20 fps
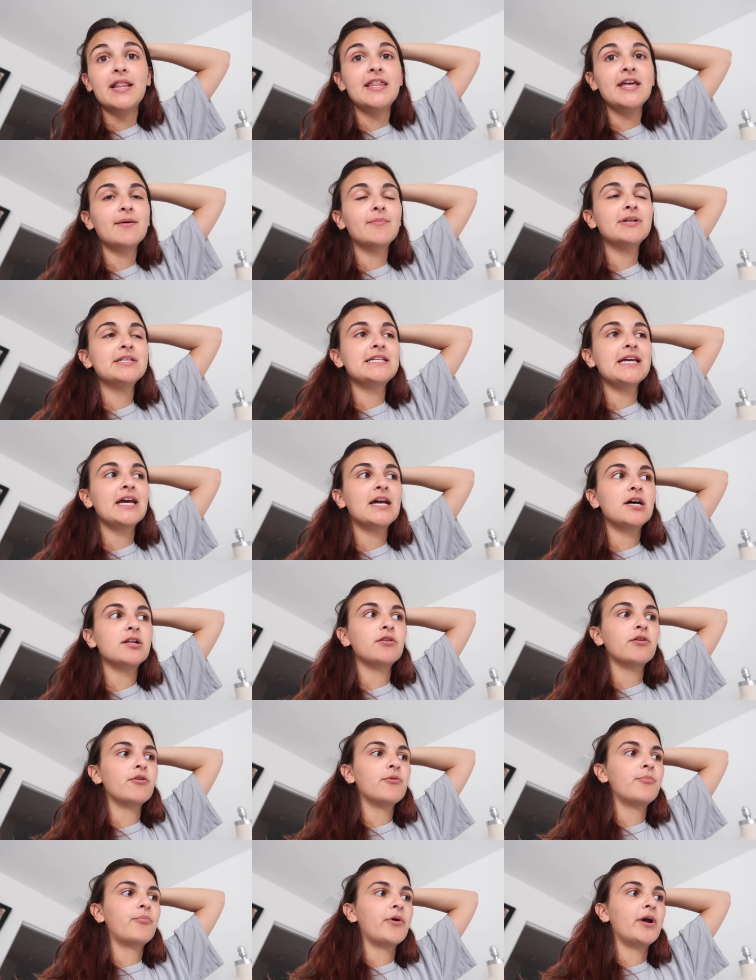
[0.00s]
I think I'm gonna take a
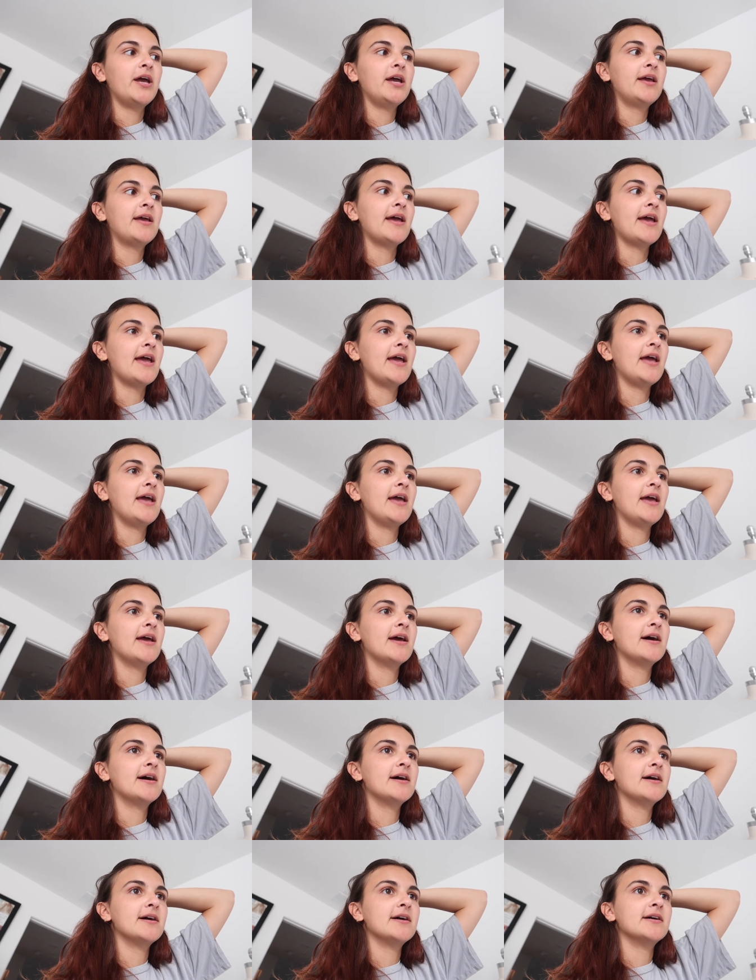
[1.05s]
little break
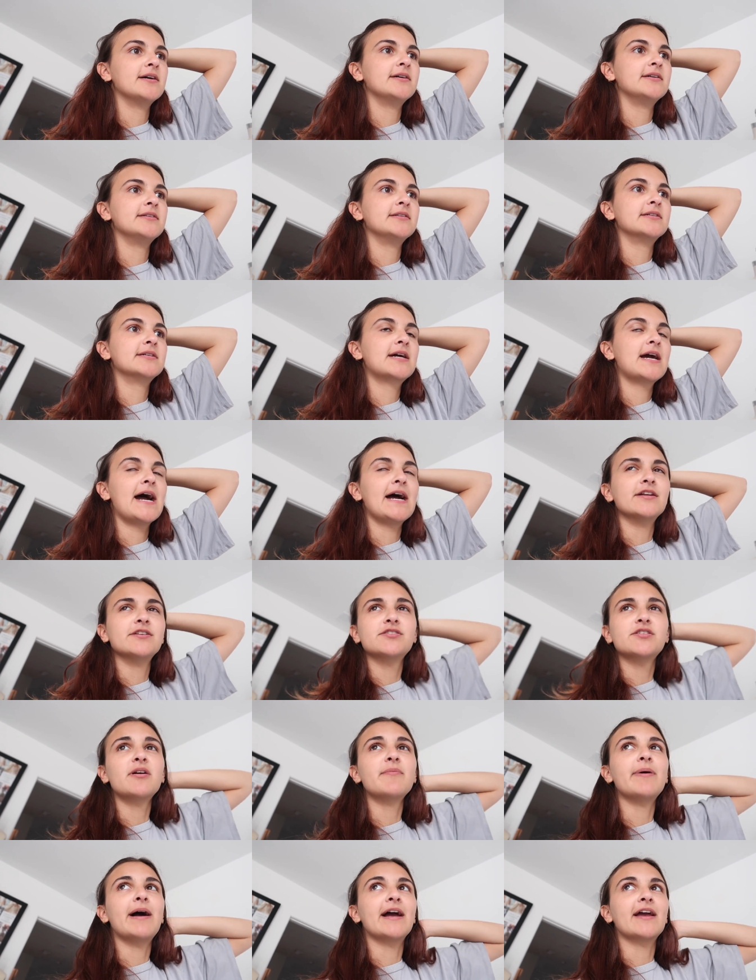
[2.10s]
and kind of
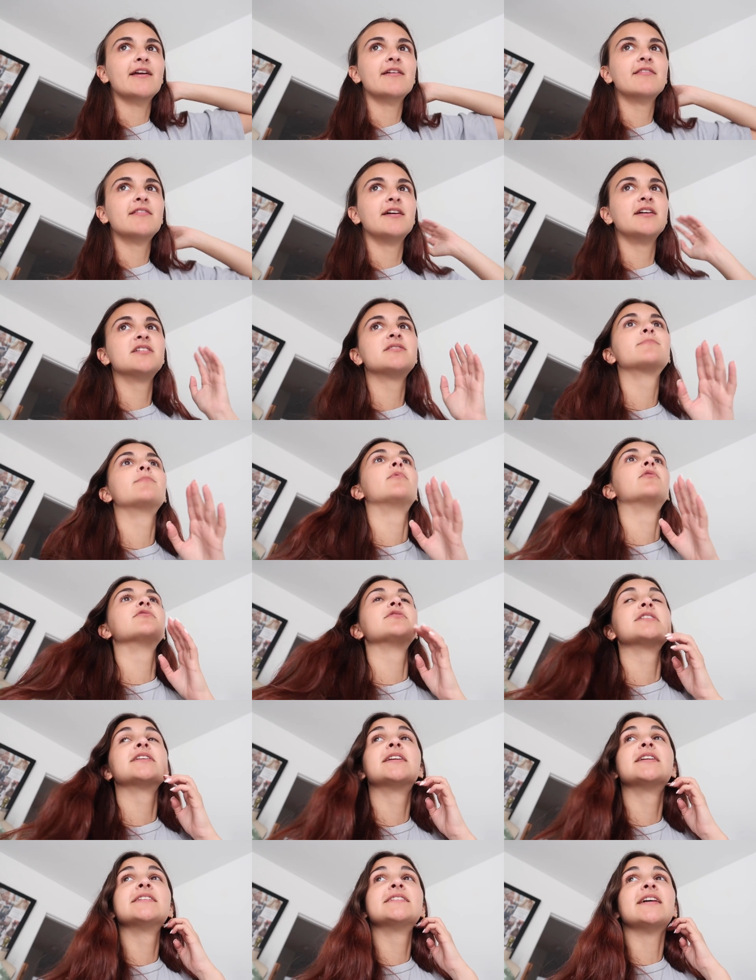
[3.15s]
start packing things,
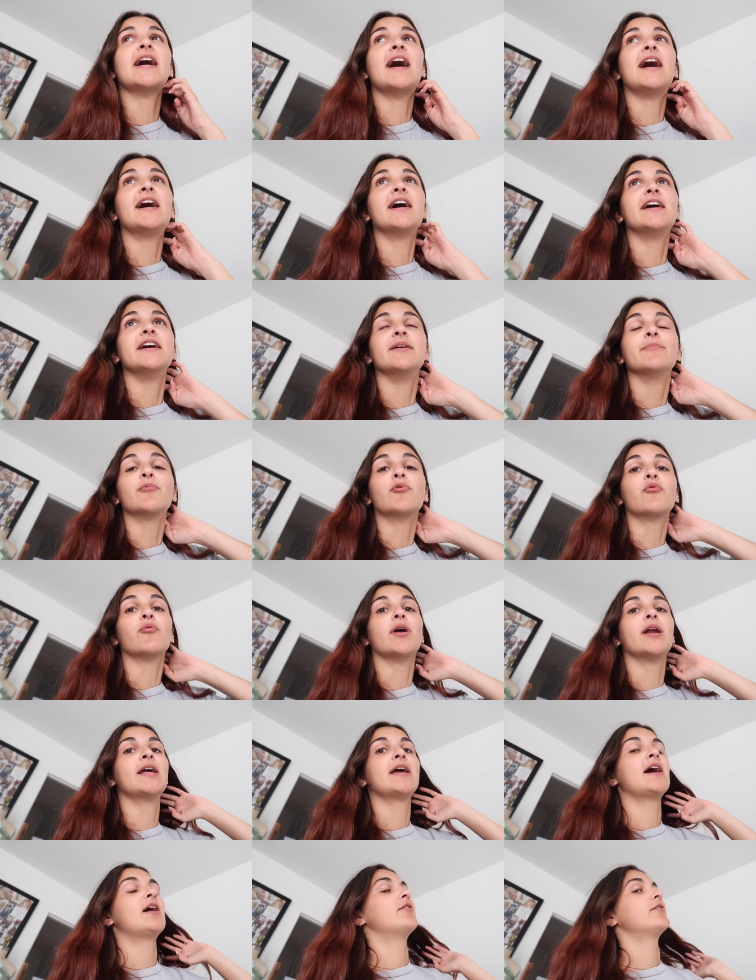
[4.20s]
mostly because I am
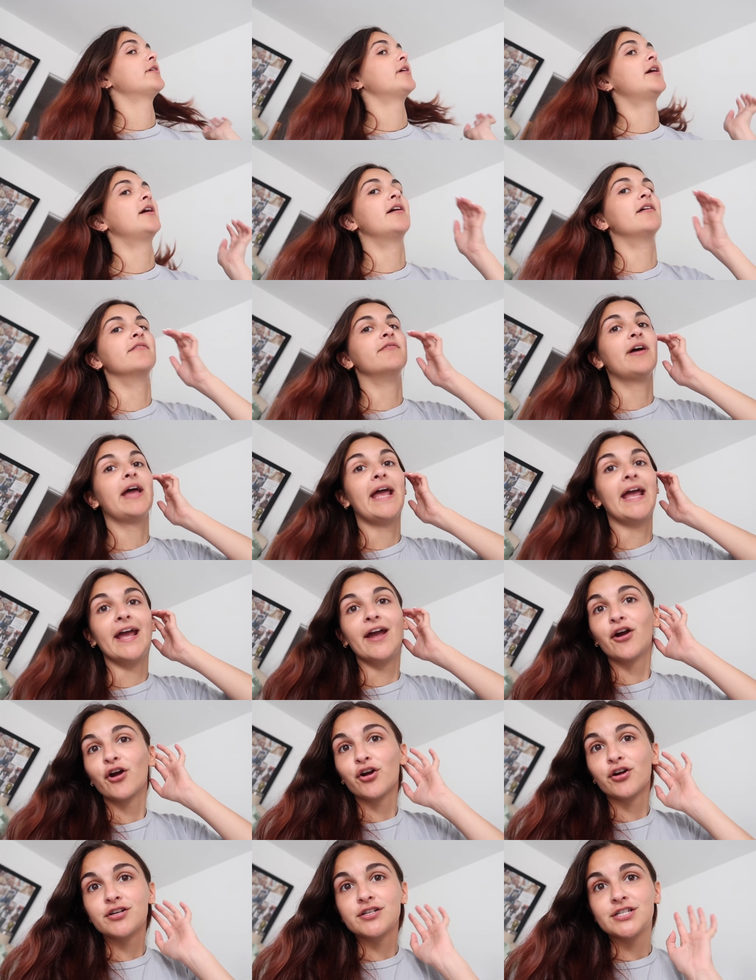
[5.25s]
running out of
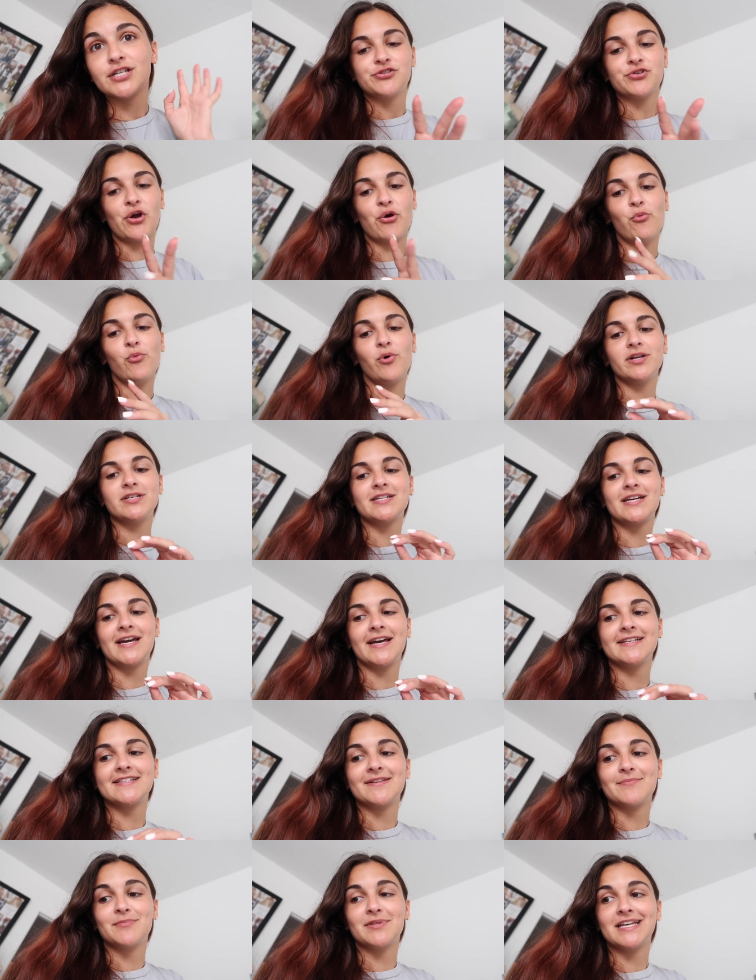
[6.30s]
hangers. So I want to
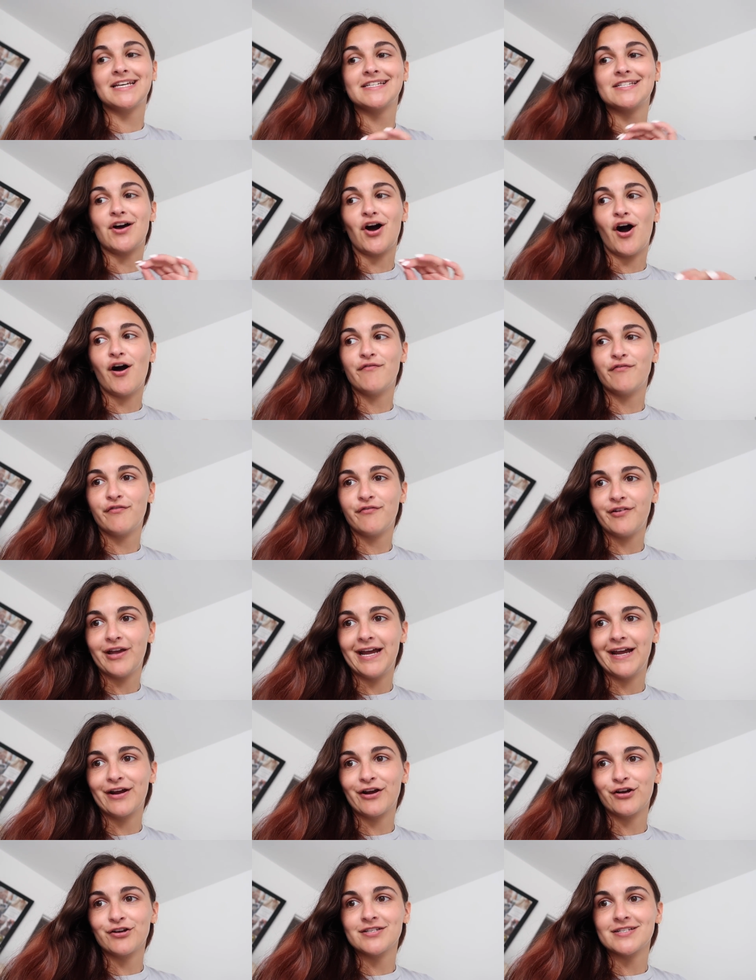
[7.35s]
get some things off of
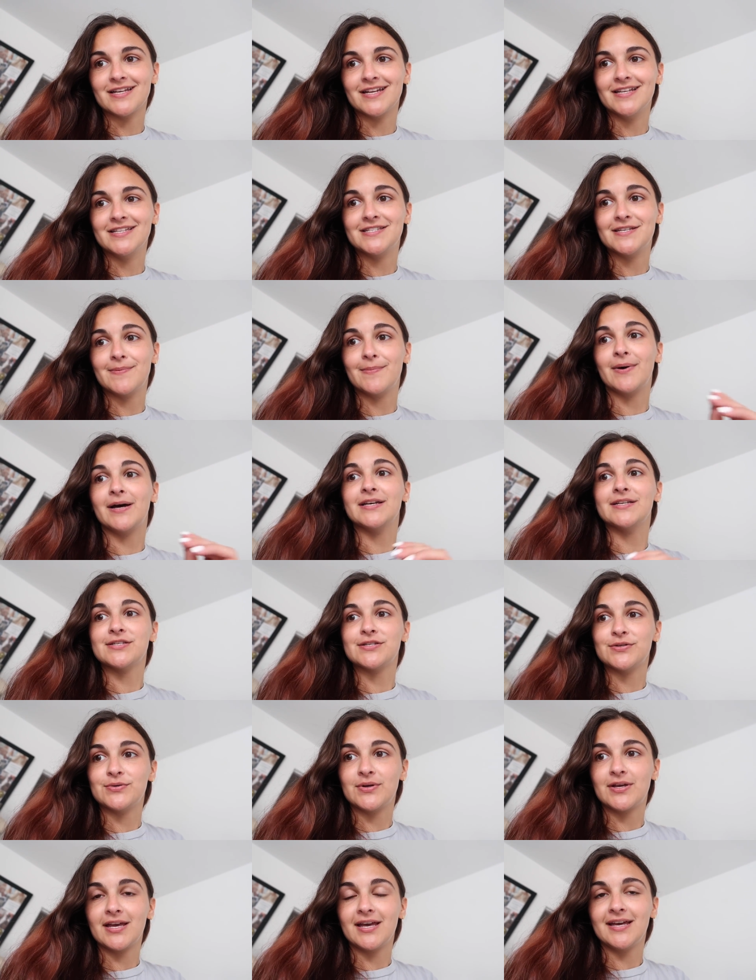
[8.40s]
hangers and into my
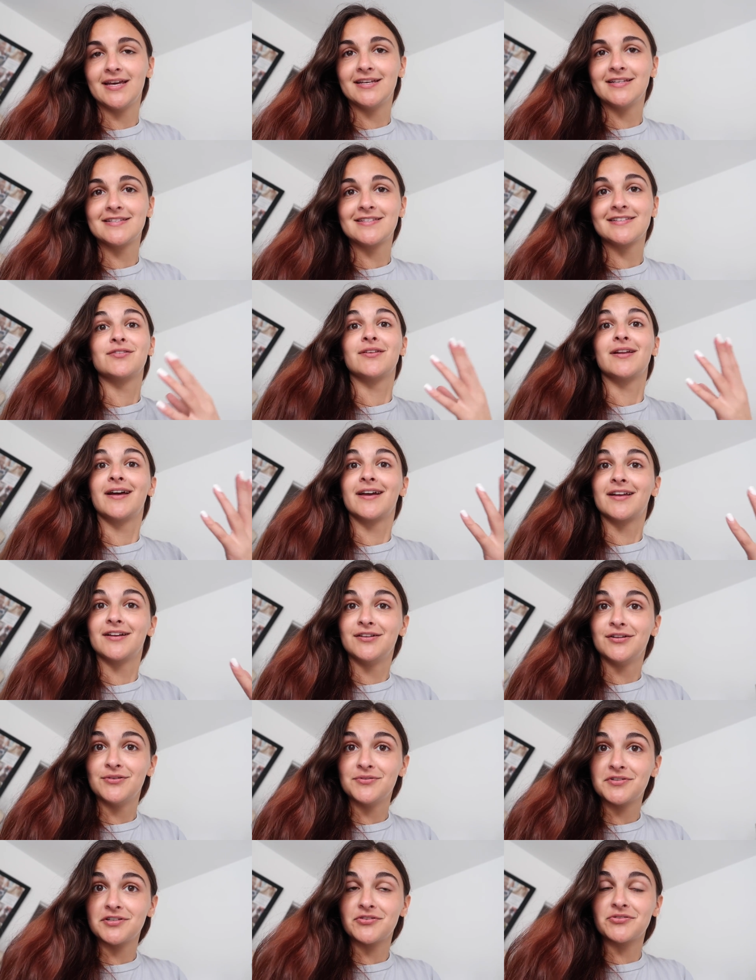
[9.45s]
suitcase so that I can
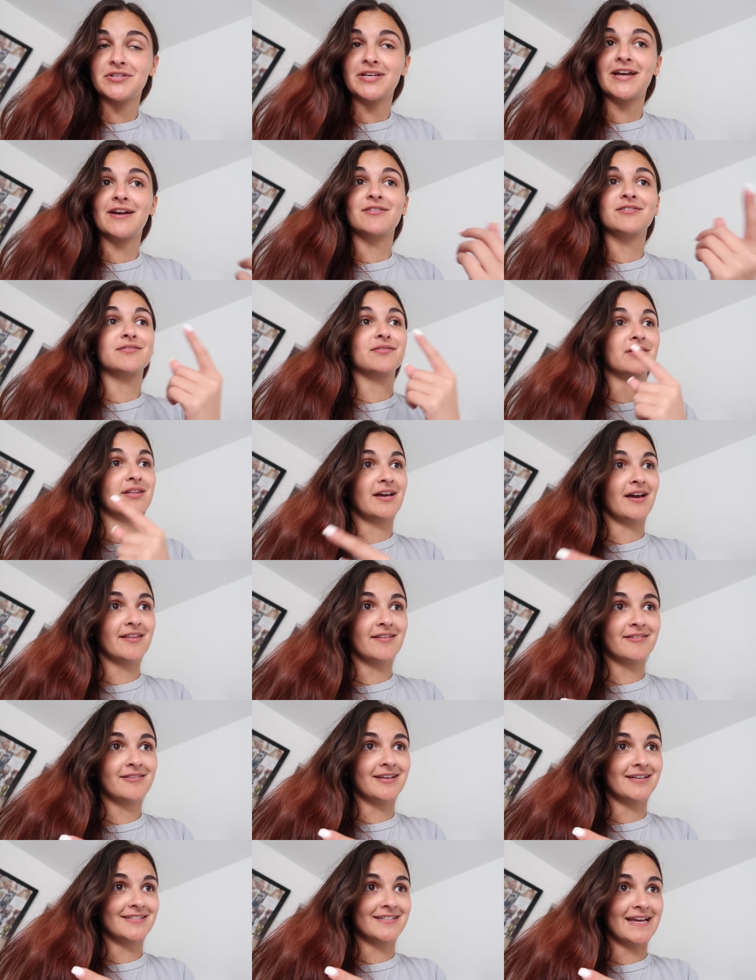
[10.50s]
use those hangers for the
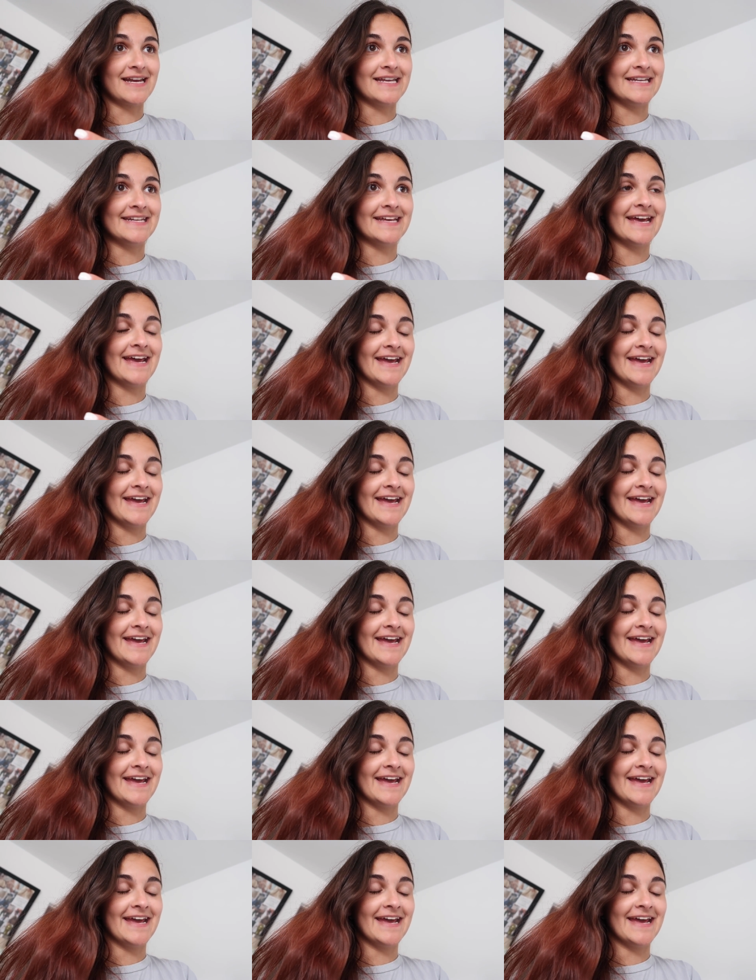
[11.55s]
other things I need to